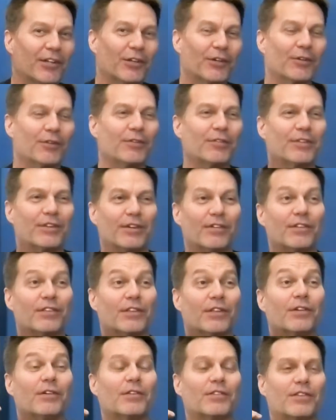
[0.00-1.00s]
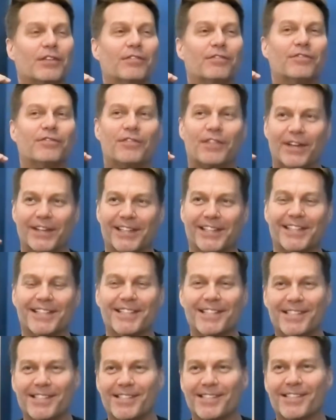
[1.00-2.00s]
you the
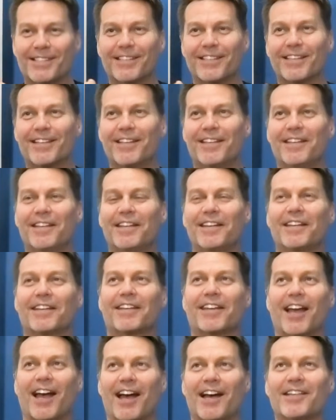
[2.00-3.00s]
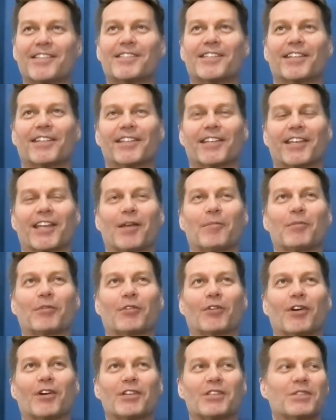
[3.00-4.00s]
funniest casting that came
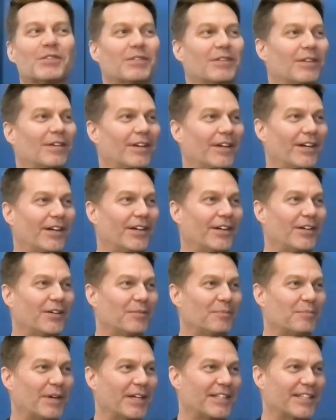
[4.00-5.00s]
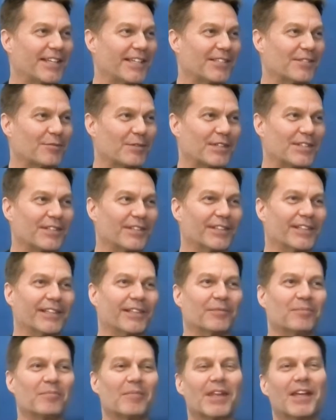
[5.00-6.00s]
across my desk
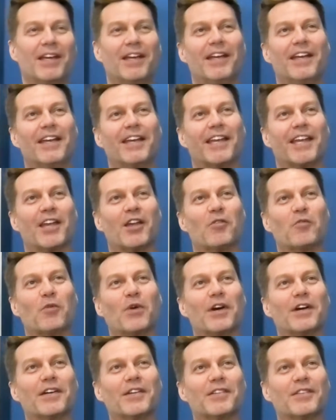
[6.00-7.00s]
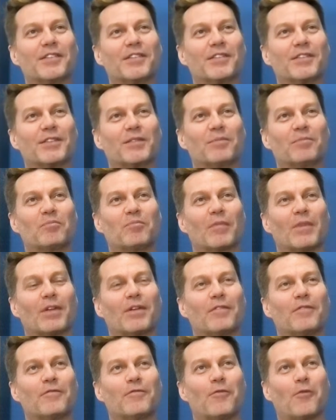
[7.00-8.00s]
recently. It was
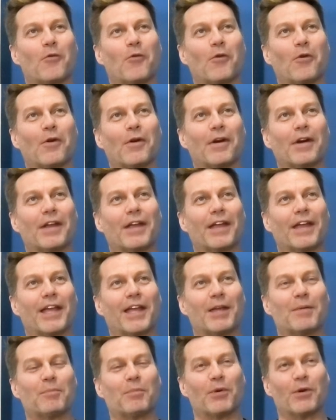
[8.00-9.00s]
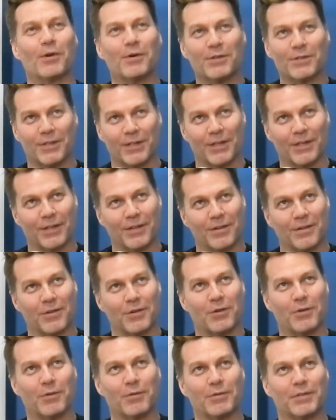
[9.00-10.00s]
for a person
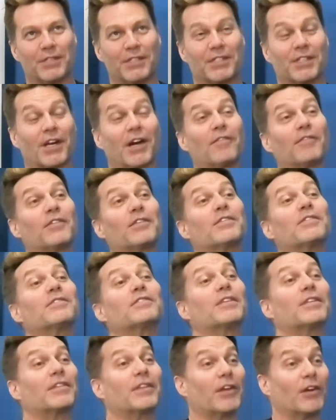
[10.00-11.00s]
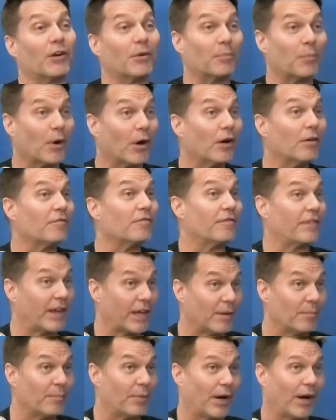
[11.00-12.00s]
who discovers that they are part
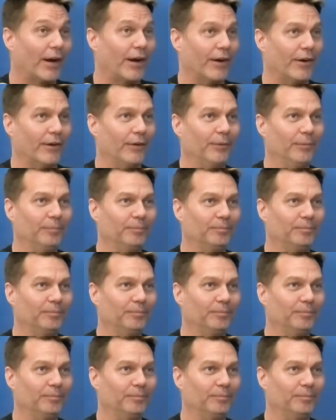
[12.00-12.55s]
vampire.